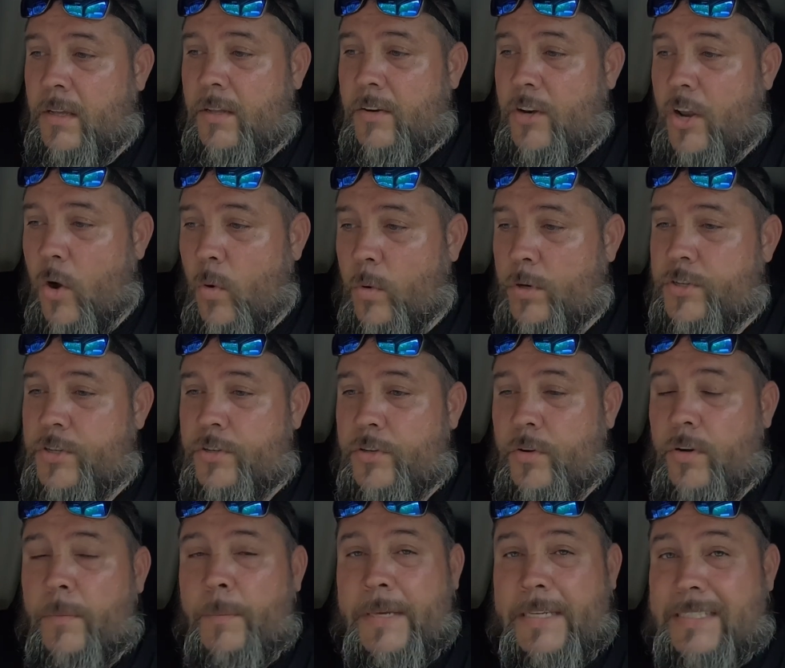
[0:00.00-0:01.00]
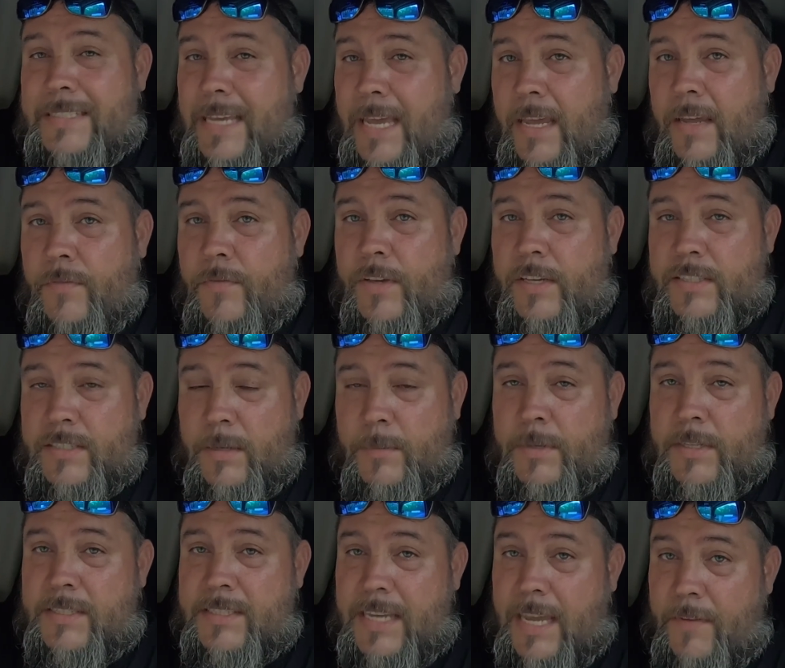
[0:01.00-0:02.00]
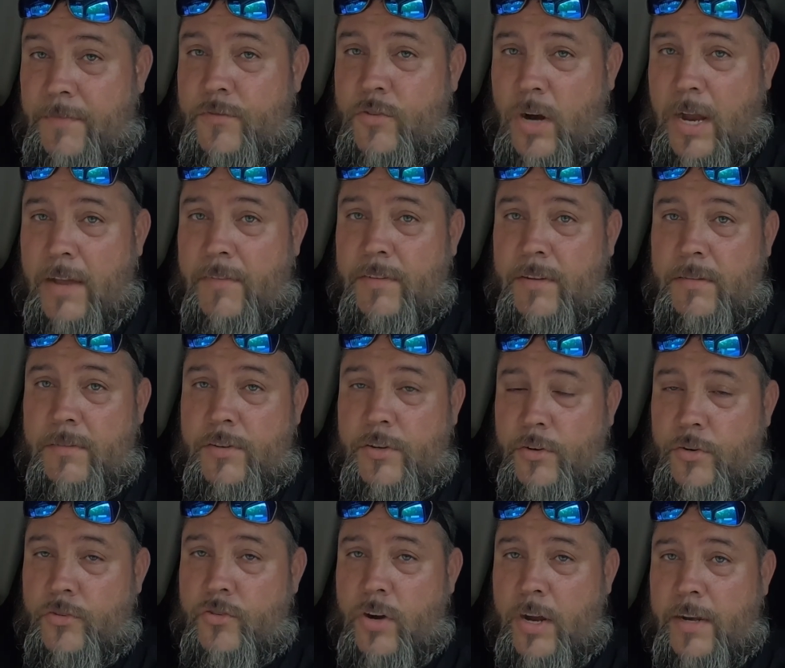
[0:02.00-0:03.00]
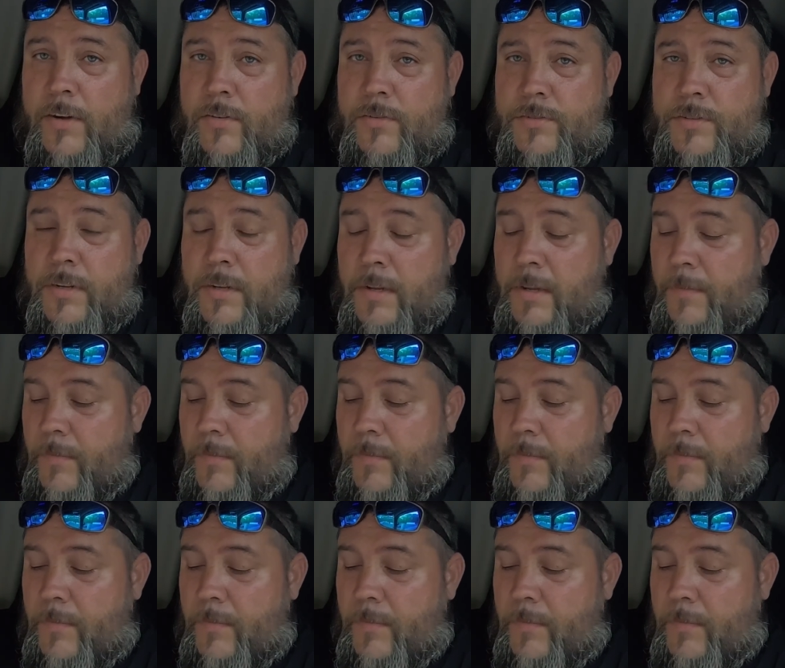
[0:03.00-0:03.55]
know what you're doing and be safe, exhibit safe driving to your trainers